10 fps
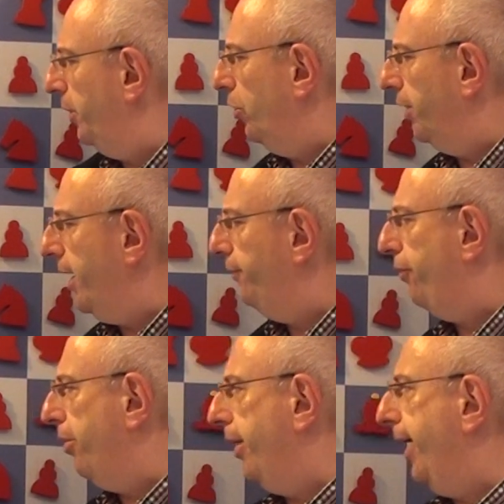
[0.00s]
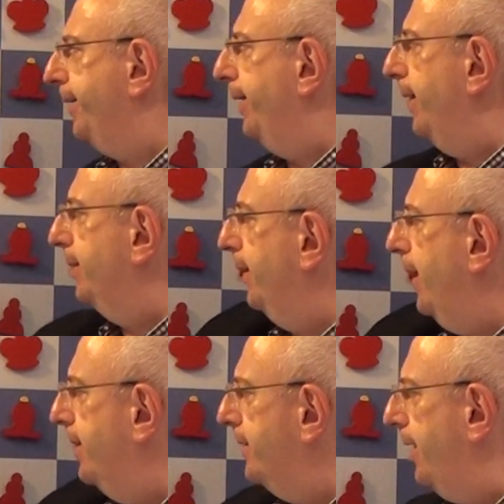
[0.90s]
been on a4 like the other
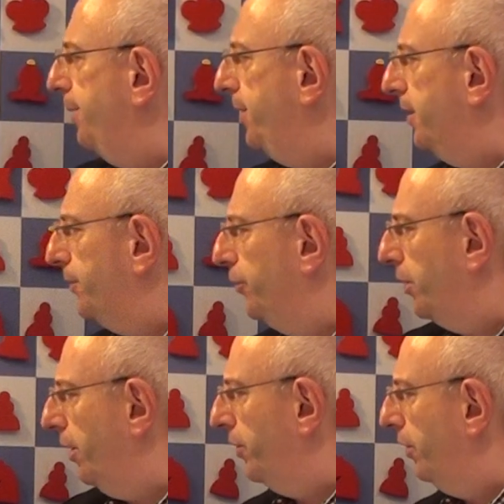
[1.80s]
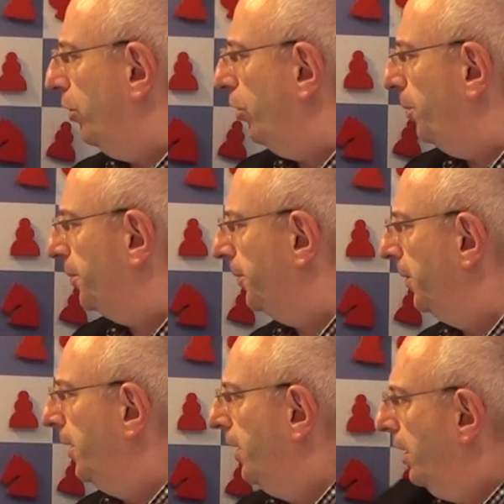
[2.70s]
line, same things would have developed,
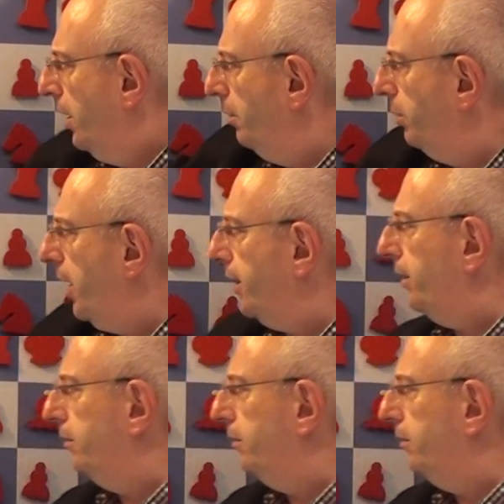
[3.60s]
and Black